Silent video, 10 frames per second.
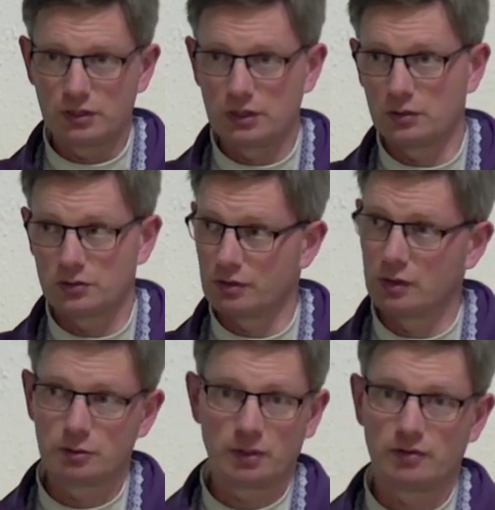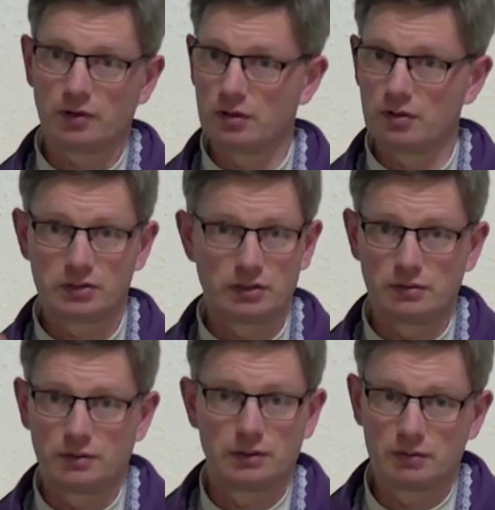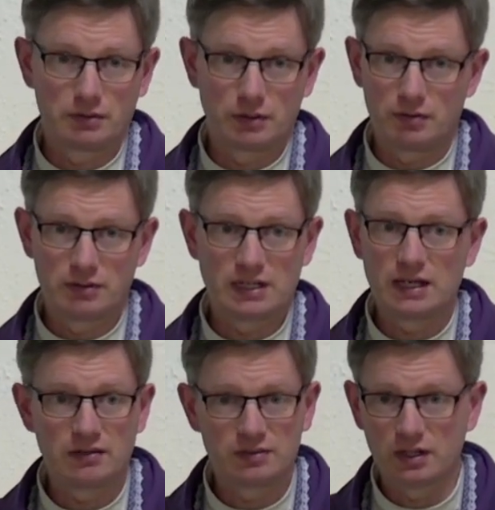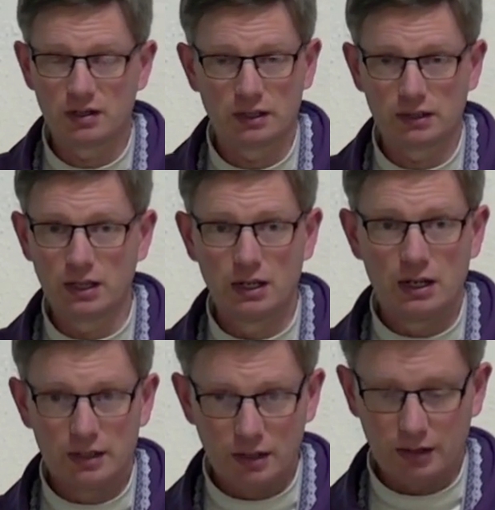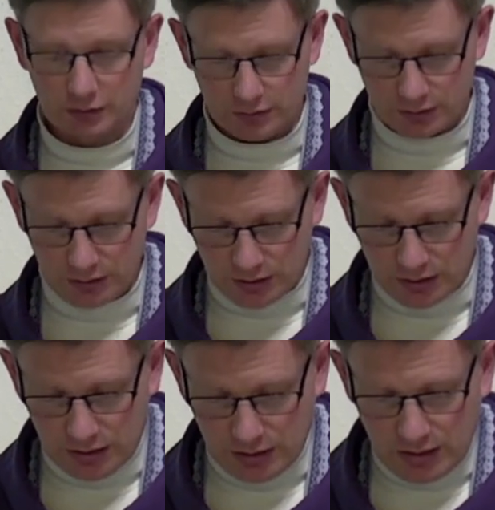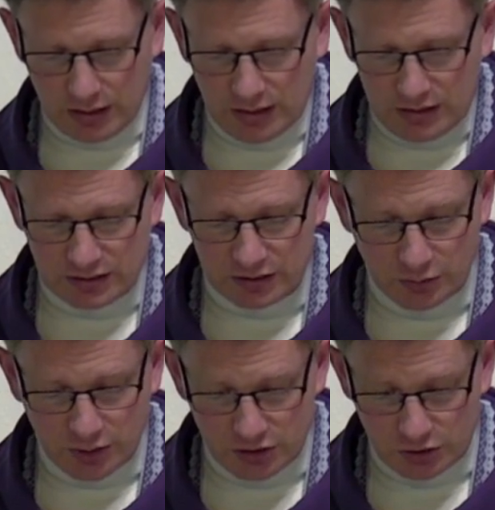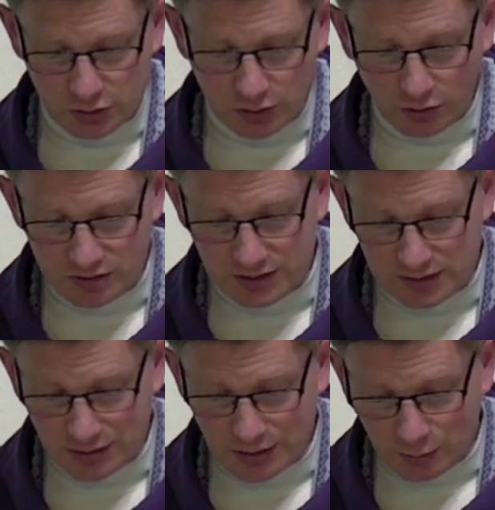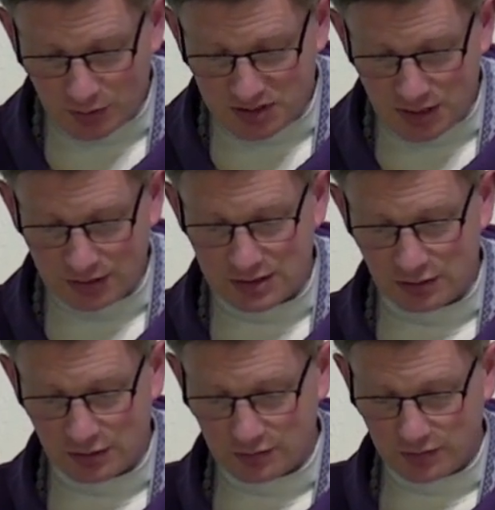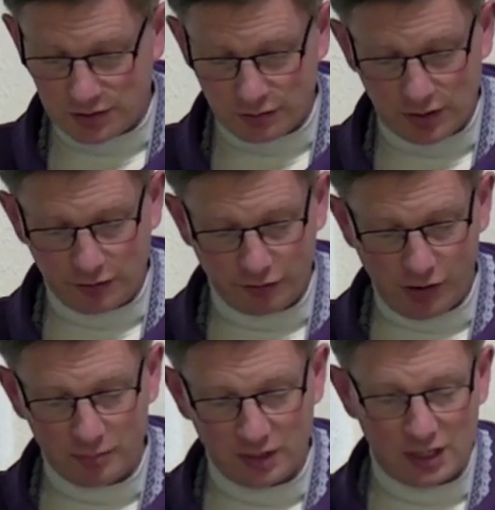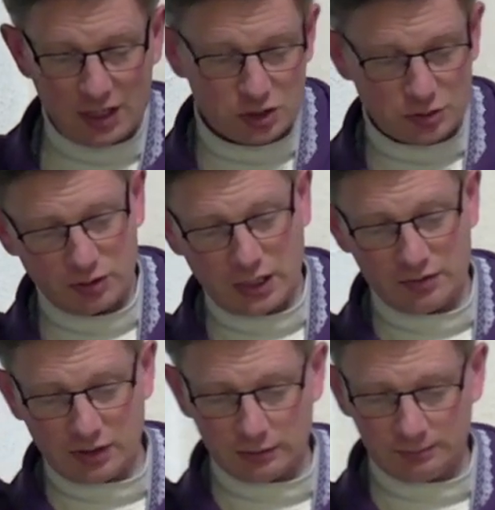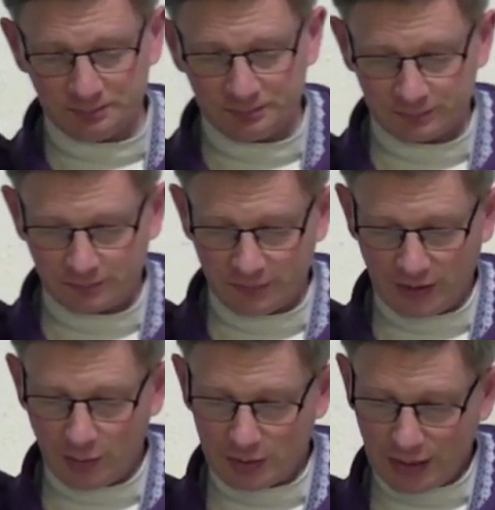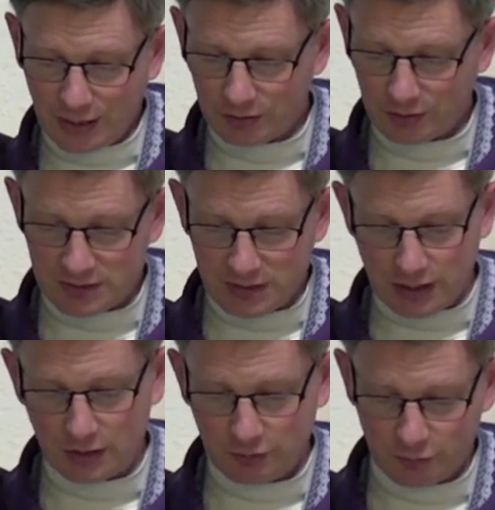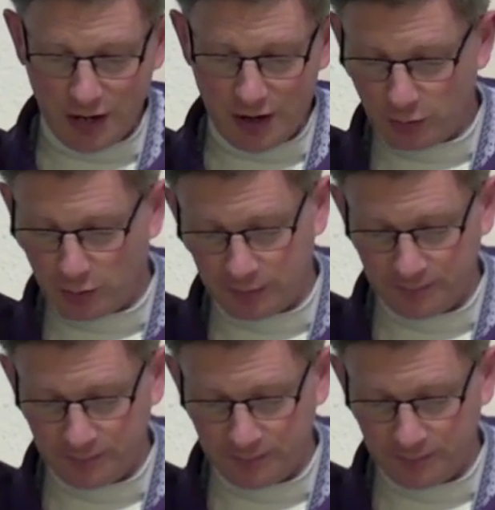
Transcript: now, surrounded by foreigners. They're, they're, they're enslaved. They're like, not a good situation. So the Lord says, I'm going to take these sons of Israel from the nations where they have gone. I will gather them together from everywhere,